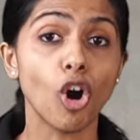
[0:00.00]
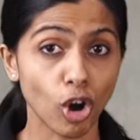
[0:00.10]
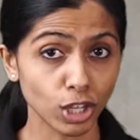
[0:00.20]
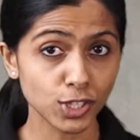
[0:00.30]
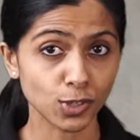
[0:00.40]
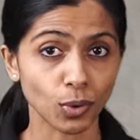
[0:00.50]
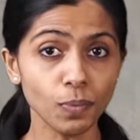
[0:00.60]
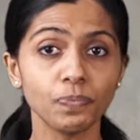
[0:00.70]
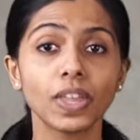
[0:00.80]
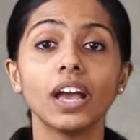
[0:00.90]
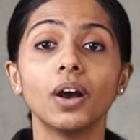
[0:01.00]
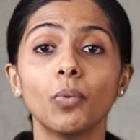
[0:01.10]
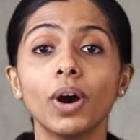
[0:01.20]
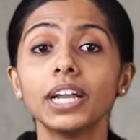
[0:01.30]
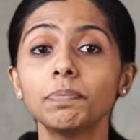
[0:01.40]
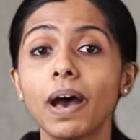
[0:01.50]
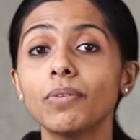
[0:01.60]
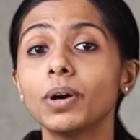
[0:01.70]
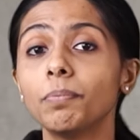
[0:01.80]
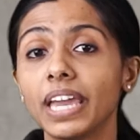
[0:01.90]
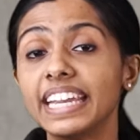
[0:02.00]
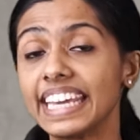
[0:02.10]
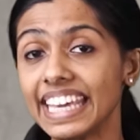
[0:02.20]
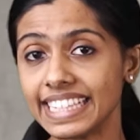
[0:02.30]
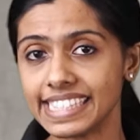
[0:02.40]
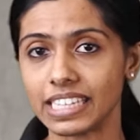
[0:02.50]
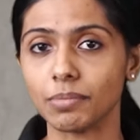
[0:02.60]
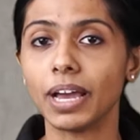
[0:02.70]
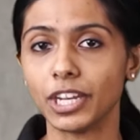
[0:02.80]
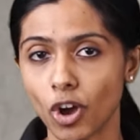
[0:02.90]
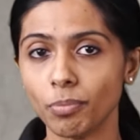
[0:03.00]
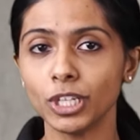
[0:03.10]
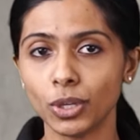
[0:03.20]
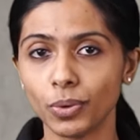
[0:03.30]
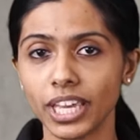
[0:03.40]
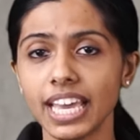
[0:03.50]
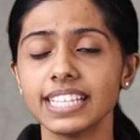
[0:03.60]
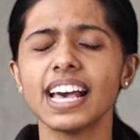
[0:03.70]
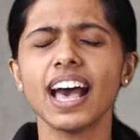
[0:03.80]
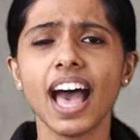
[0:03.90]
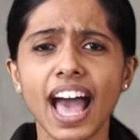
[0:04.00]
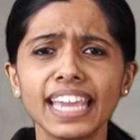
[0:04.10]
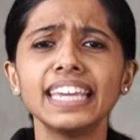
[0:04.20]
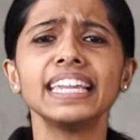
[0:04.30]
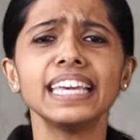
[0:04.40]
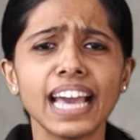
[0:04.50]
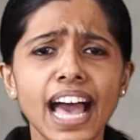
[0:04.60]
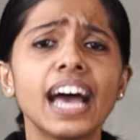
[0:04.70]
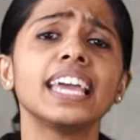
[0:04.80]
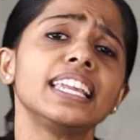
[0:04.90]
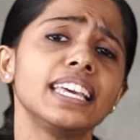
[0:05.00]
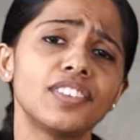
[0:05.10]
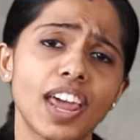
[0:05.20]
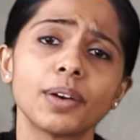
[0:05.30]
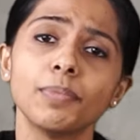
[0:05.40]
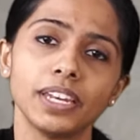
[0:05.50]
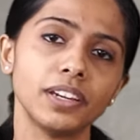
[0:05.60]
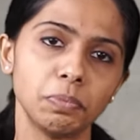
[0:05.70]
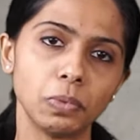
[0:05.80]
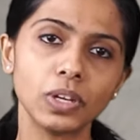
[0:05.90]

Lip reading: Also, Word Power Made Easy by Norman Louis is a highly, highly recommended